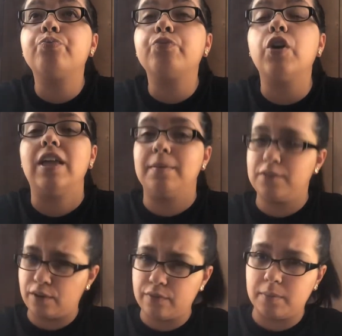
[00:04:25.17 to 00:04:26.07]
okay, let me
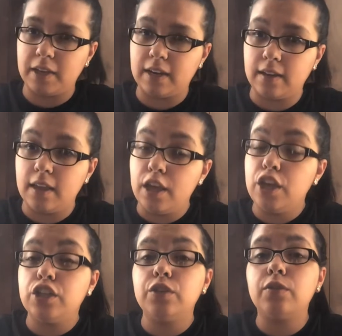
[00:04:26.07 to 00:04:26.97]
start from the beginning.
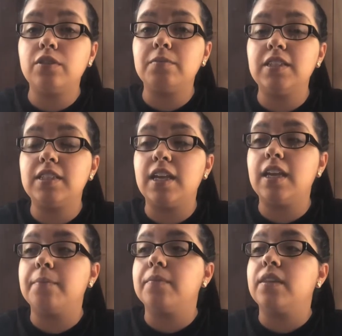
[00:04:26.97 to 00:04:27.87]
She wrote to me
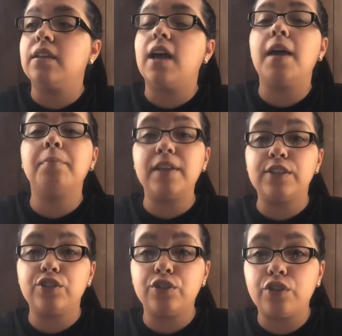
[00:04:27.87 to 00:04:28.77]
saying, God
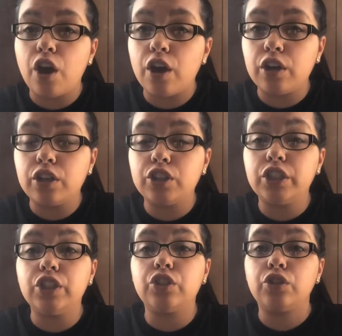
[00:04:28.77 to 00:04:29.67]
bless your daughter.
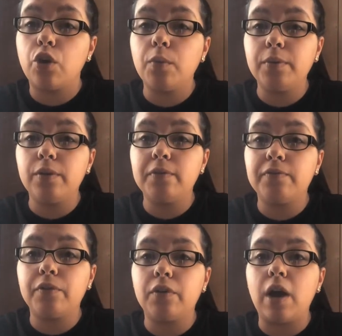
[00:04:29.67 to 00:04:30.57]
She is so
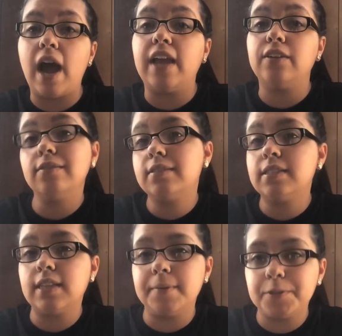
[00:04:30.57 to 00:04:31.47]
beautiful. I use the
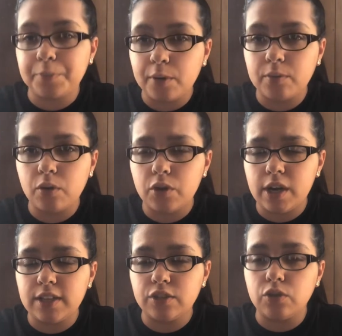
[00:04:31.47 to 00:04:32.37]
same sperm donor
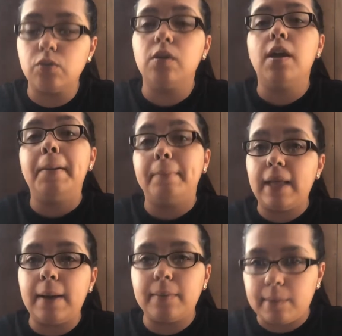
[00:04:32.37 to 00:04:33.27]
as you,
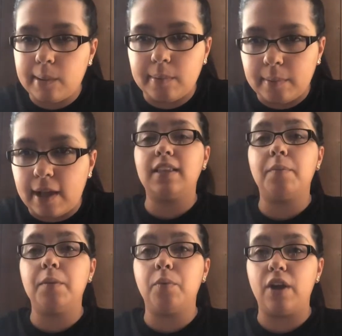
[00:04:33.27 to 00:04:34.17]
blah, blah, blah, blah, blah.
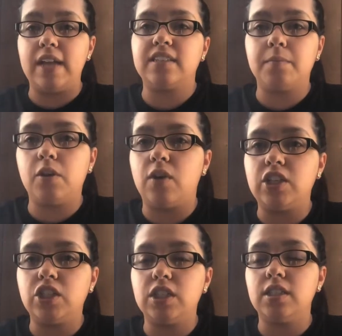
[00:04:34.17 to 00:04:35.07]
That people are asking me
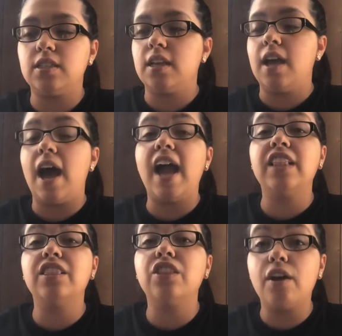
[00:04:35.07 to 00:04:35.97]
questions. I
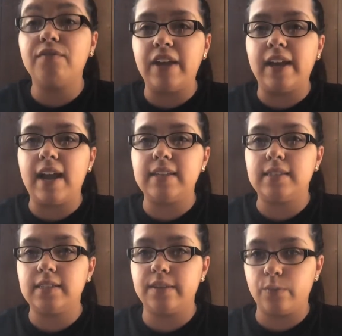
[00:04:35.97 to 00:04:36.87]
love that, guys.
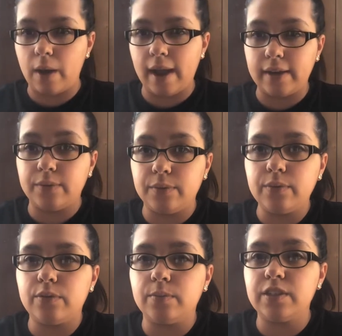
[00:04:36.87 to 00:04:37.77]
This is why I do
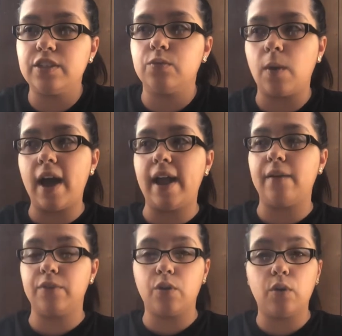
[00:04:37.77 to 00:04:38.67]
YouTube. This is why I
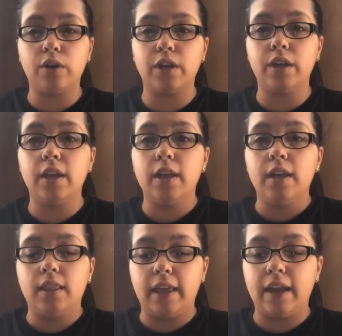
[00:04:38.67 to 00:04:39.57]
recorded
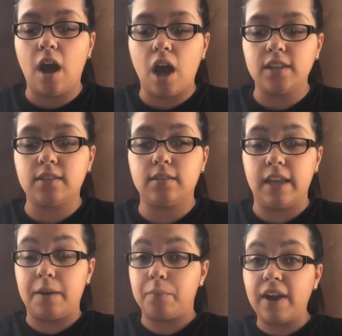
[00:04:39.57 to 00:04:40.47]
like us
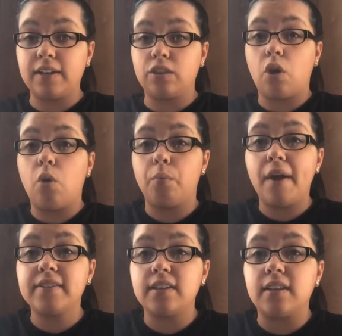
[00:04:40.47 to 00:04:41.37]
getting pregnant, the whole
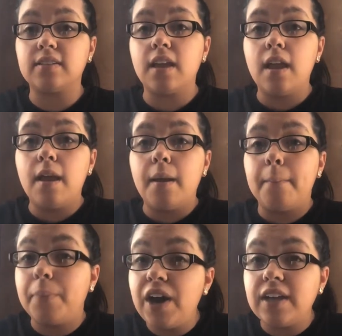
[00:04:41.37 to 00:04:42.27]
process.
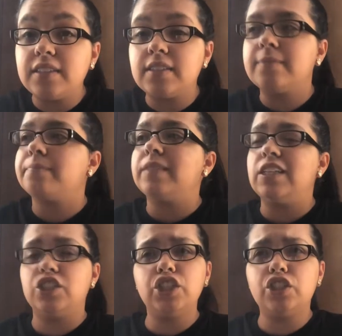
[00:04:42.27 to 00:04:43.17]
But
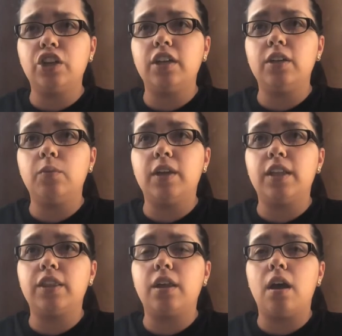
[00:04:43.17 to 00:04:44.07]
she started
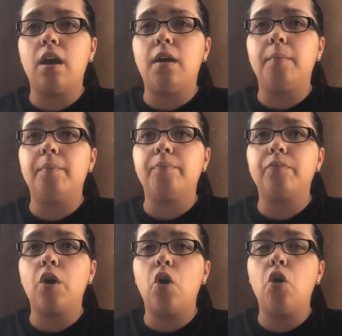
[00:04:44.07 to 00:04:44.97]
with,
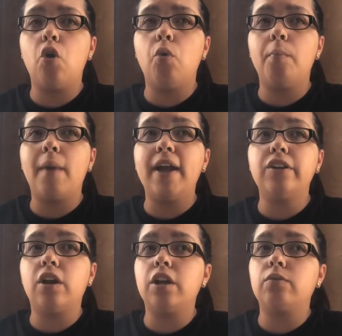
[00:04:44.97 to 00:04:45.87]
oh, my
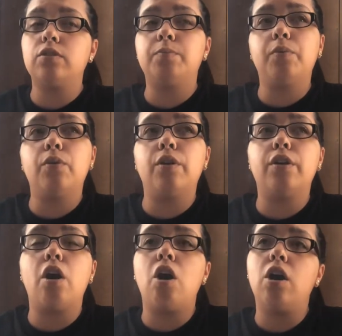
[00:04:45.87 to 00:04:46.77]
daughter was
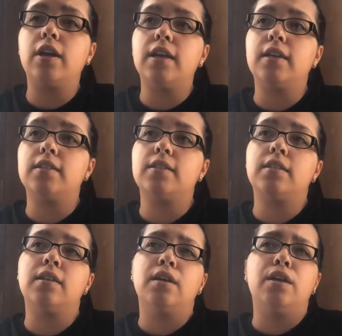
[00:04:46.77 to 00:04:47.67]
born
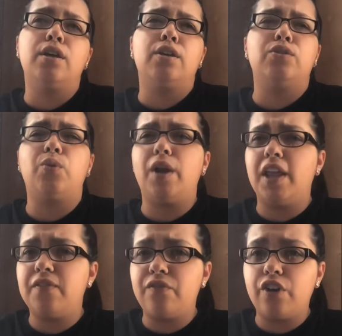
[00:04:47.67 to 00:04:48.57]
August
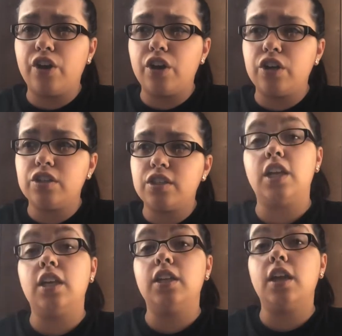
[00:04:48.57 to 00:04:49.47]
21st.
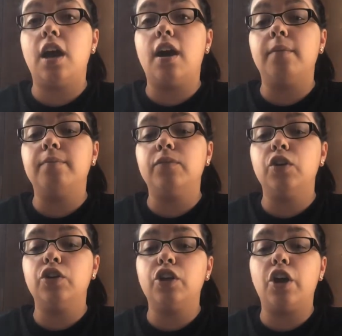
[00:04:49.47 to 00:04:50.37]

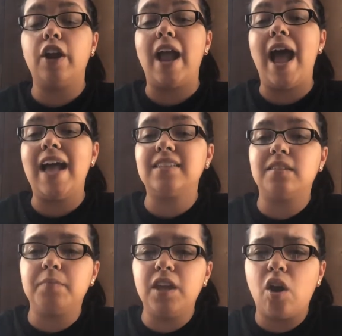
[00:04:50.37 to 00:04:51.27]
Your daughter has
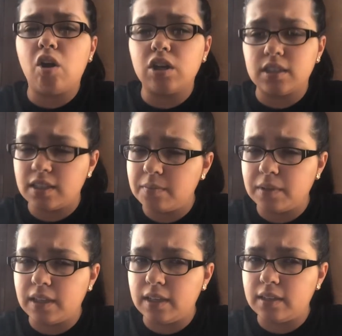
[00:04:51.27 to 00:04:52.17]
to meet all her
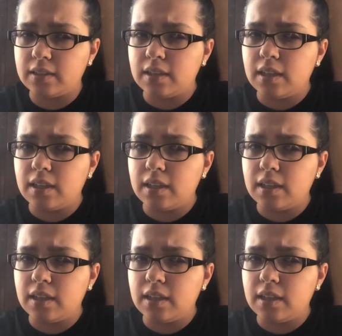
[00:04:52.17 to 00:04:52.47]
siblings.